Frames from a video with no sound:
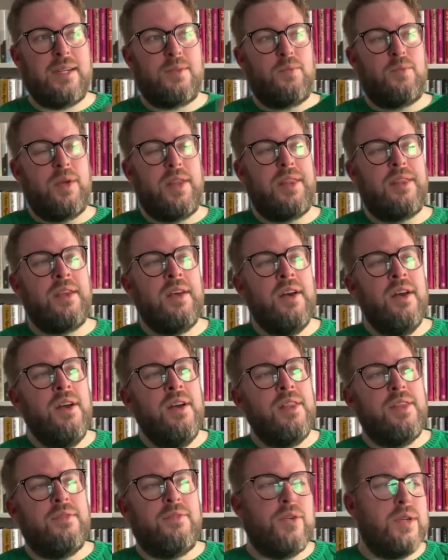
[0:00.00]
with
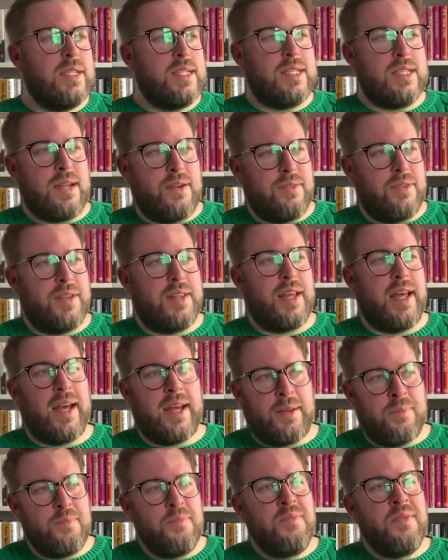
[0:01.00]
the voices and
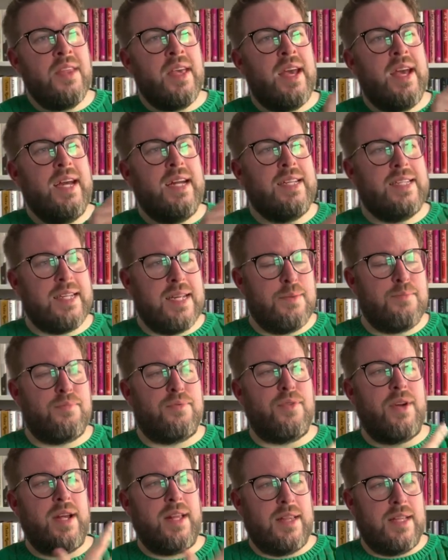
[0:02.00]
everything, he did
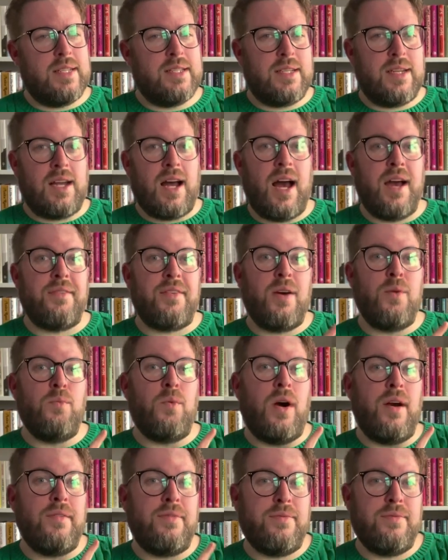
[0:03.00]
bring this to life. And
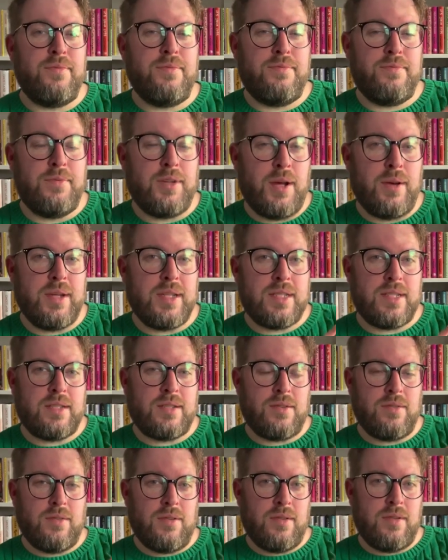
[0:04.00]
what I've noticed,
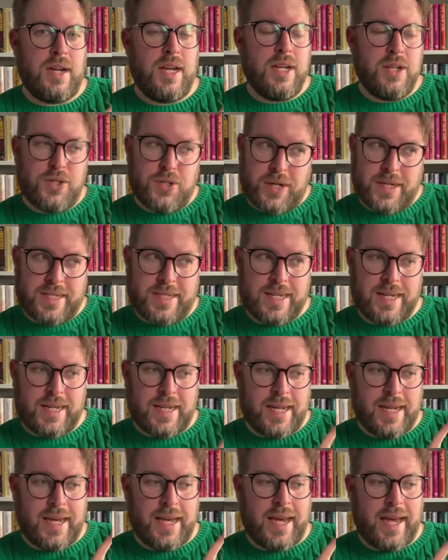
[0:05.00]

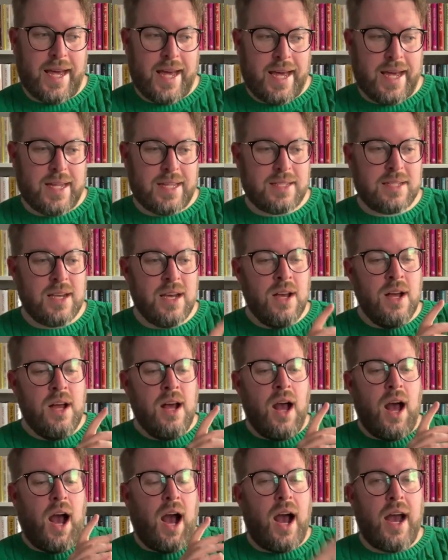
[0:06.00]
interestingly, is
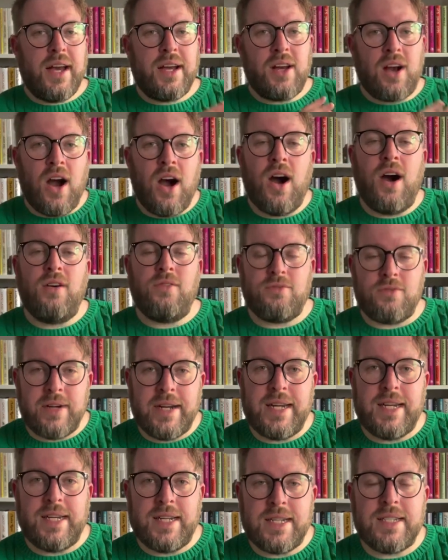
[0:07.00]
I can't
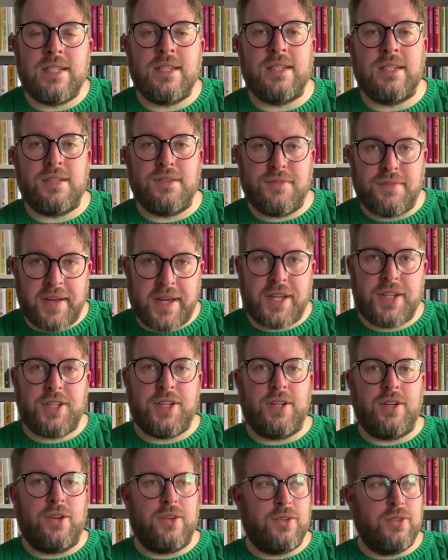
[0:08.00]
really listen to
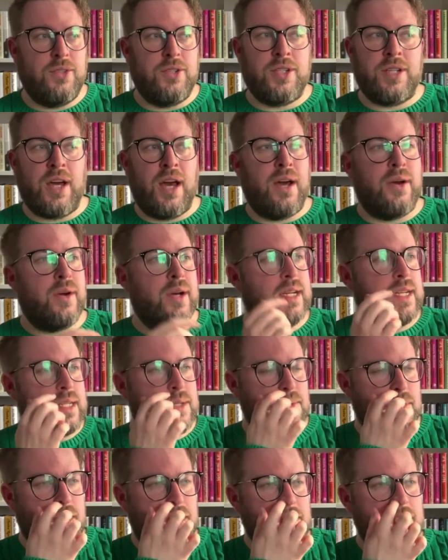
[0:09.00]
fiction on audio. And
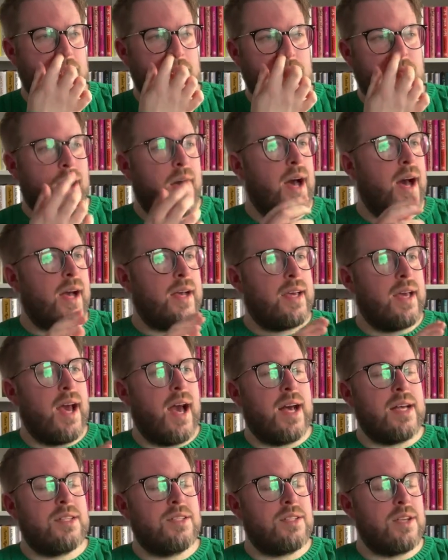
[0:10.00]
it's one of those things where I get
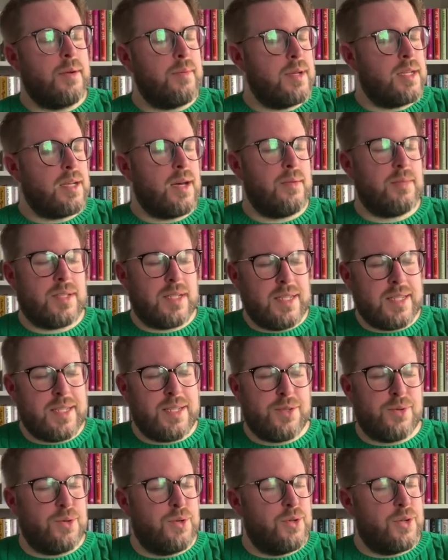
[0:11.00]
asked so many times to listen
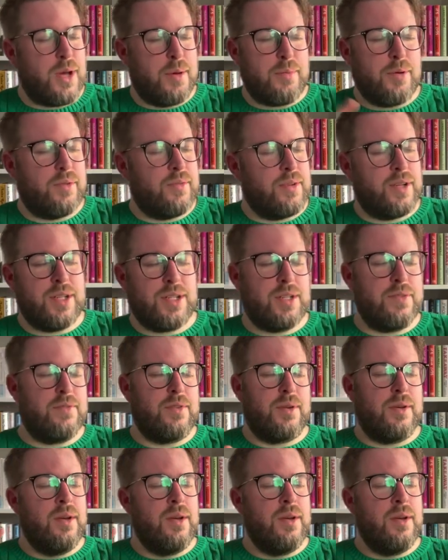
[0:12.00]
to an audiobook version of